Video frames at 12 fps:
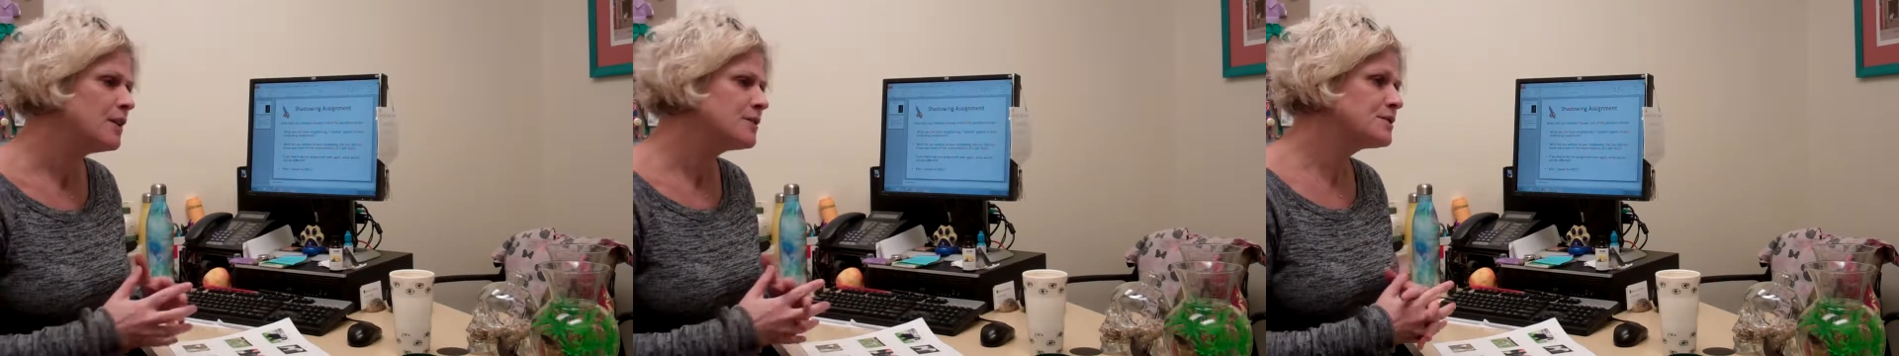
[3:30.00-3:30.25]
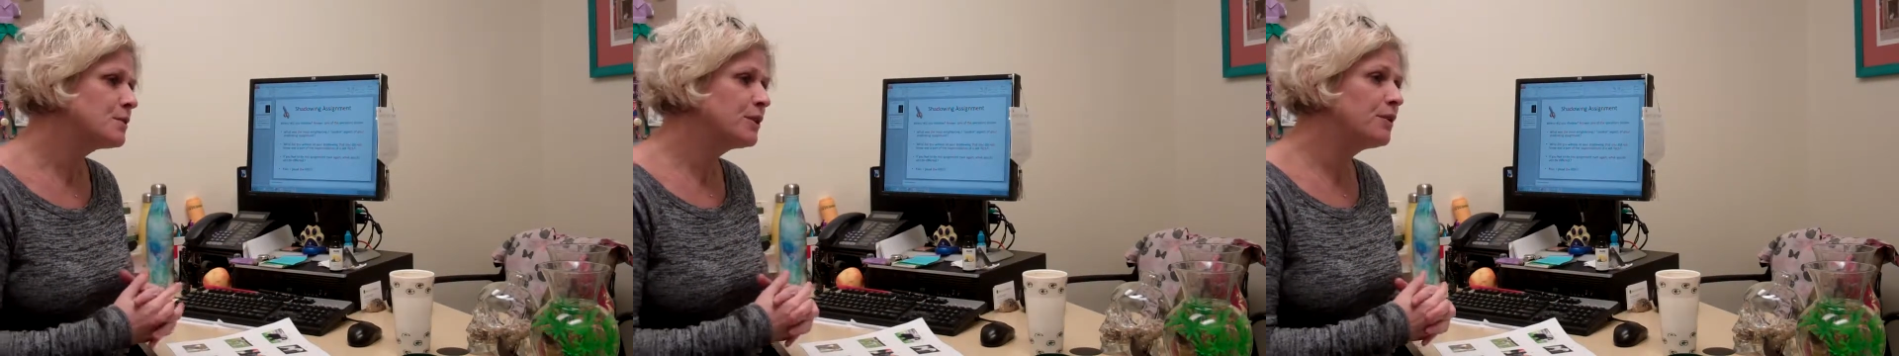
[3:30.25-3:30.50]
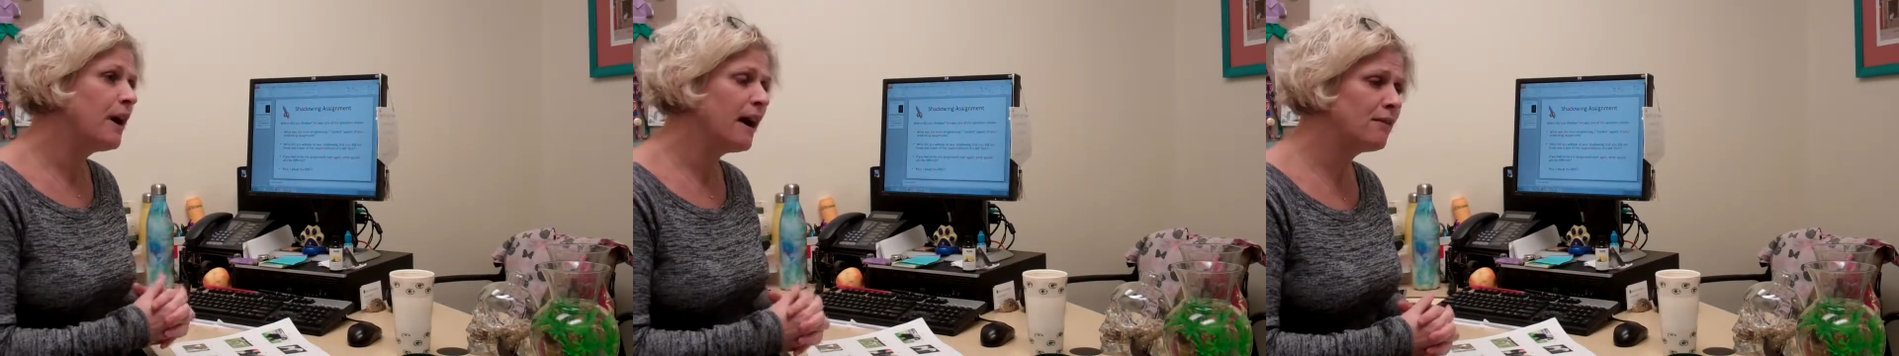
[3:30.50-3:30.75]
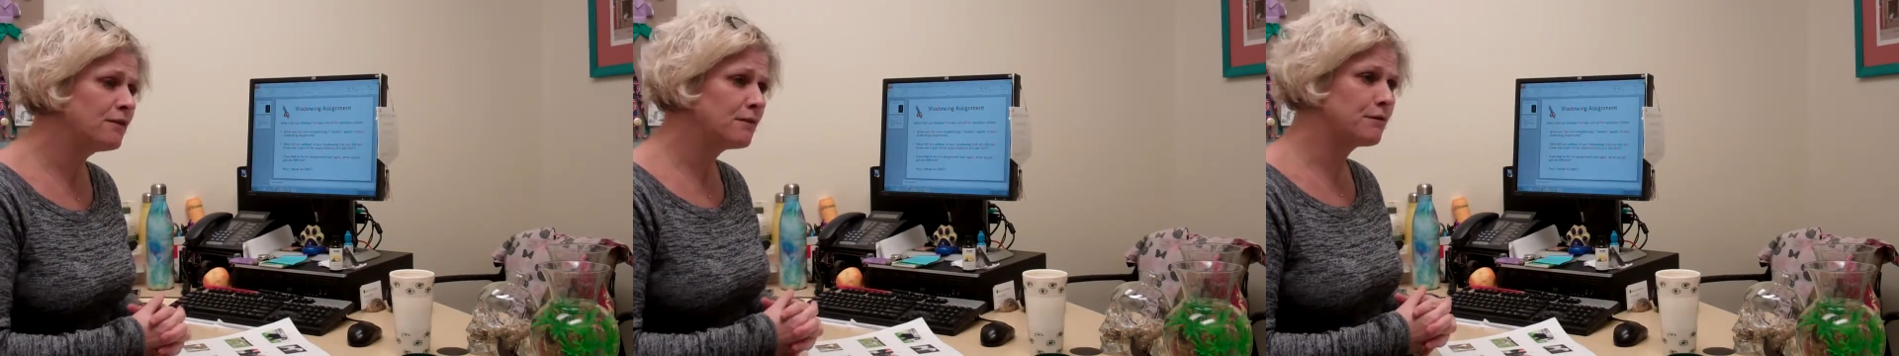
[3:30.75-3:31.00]
So you
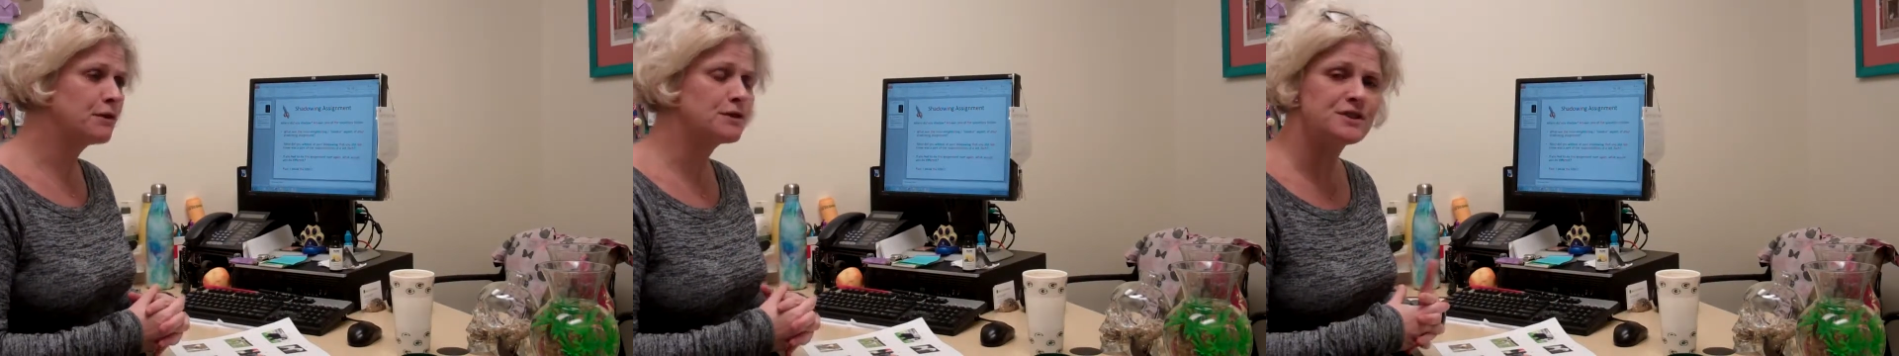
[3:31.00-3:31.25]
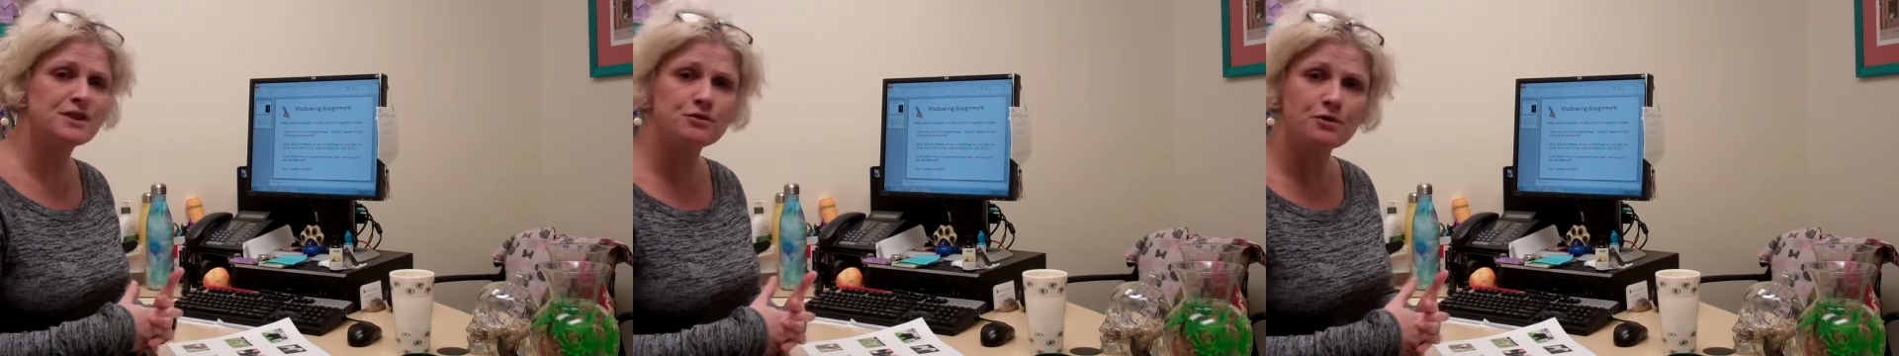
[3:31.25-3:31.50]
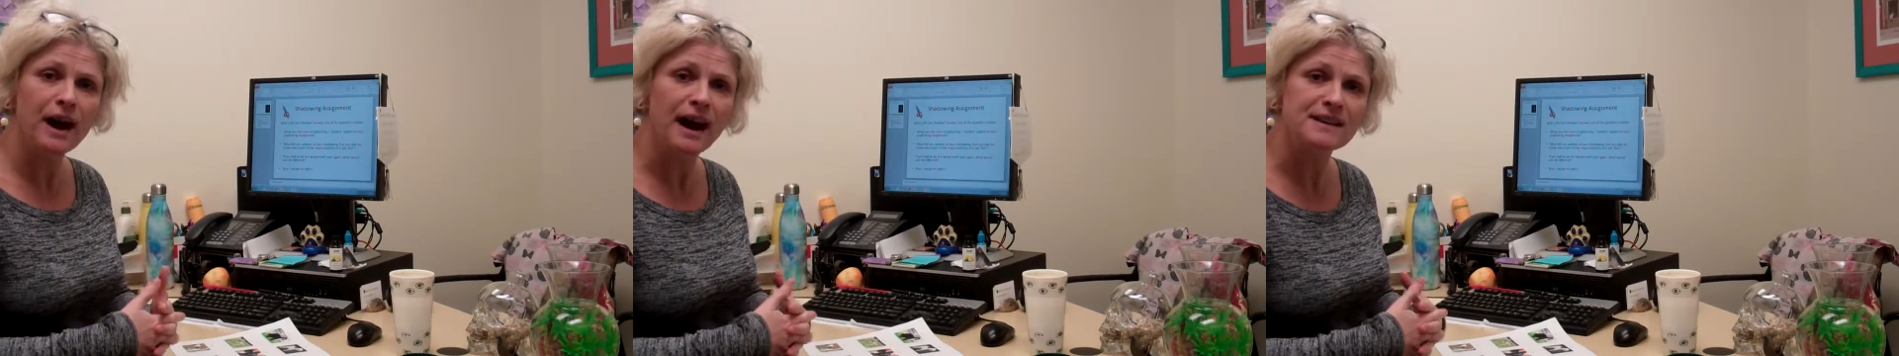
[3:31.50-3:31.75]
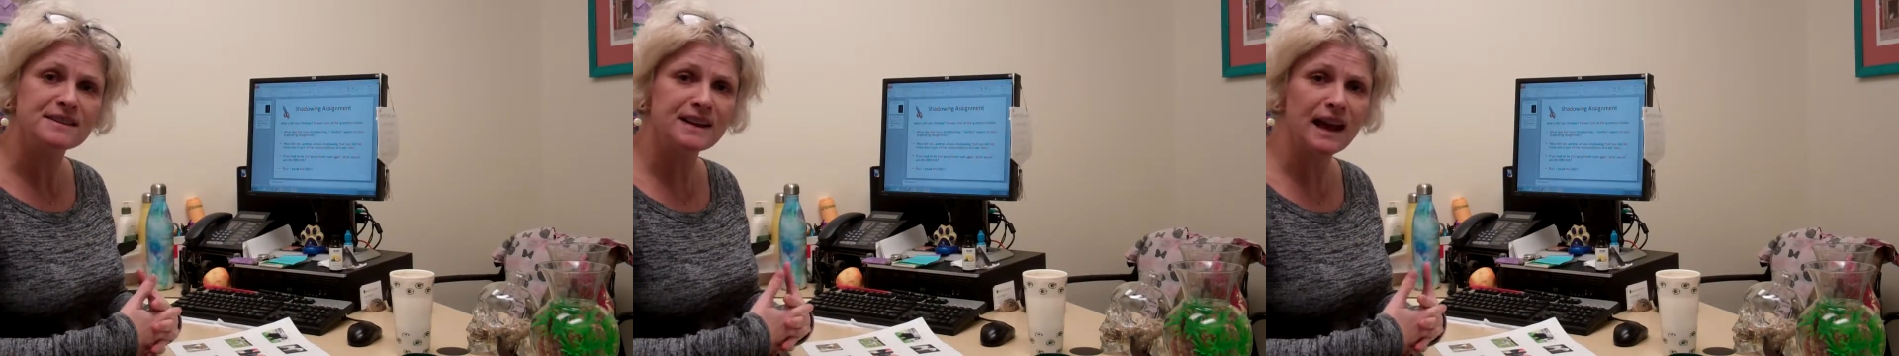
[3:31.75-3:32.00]
have to first
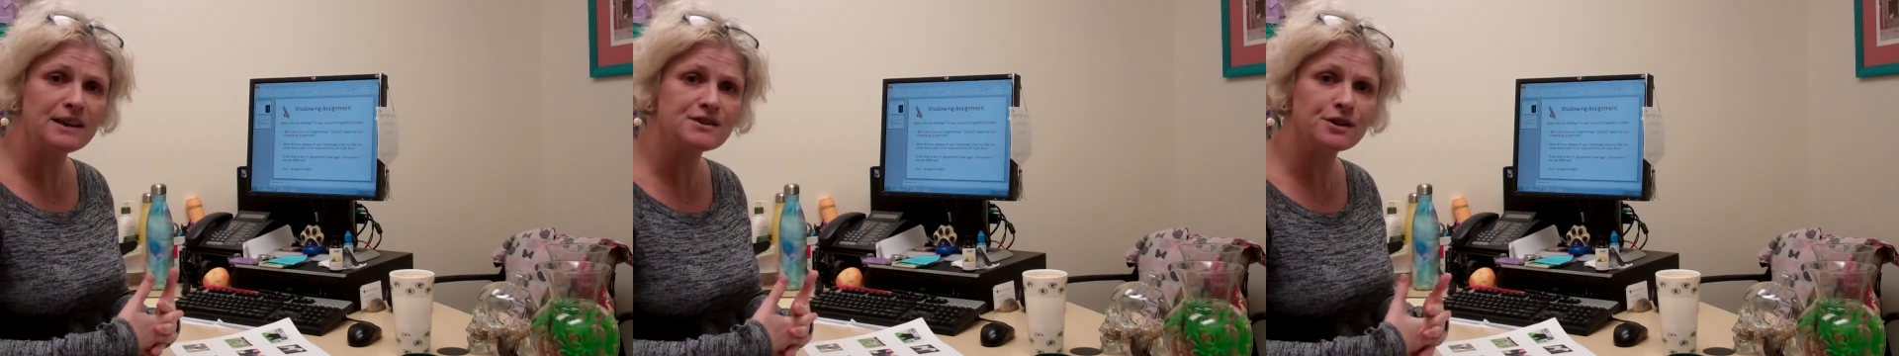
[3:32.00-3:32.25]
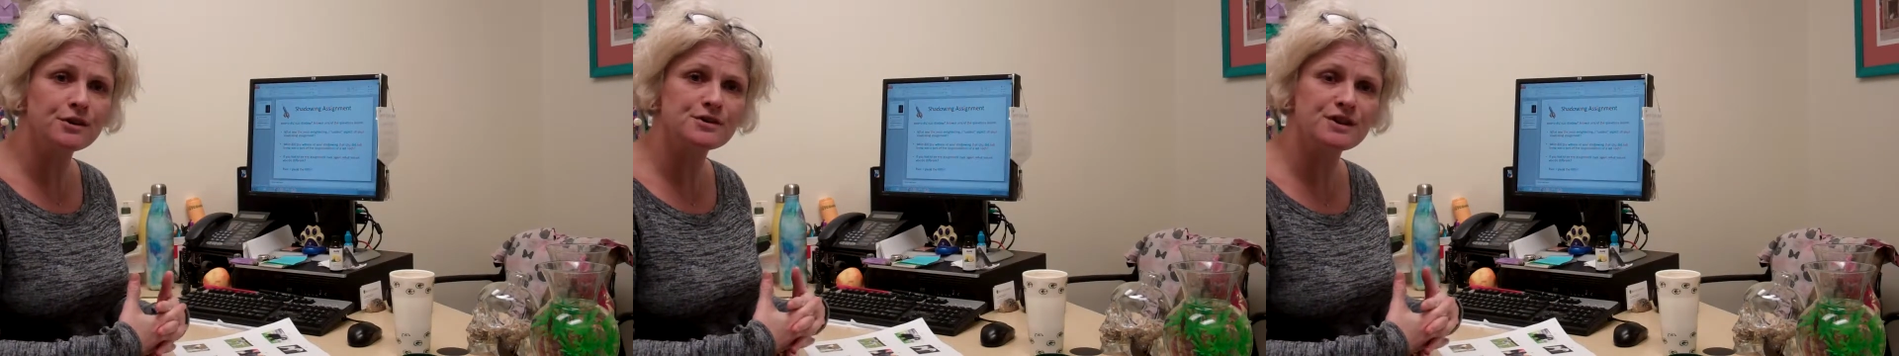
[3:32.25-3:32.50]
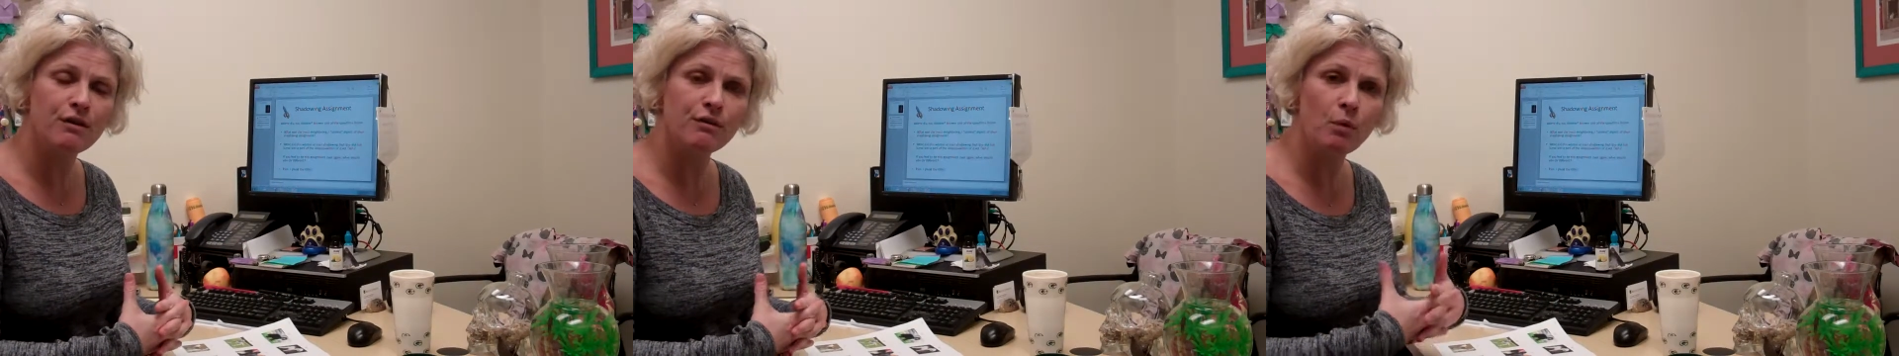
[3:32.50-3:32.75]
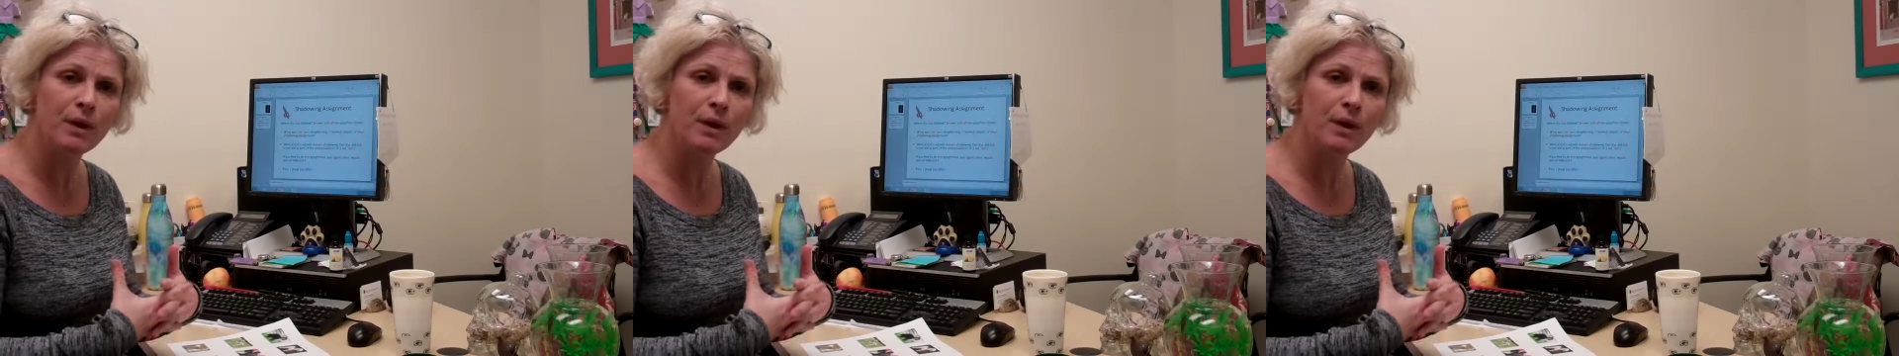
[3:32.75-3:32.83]
address and ask yourself,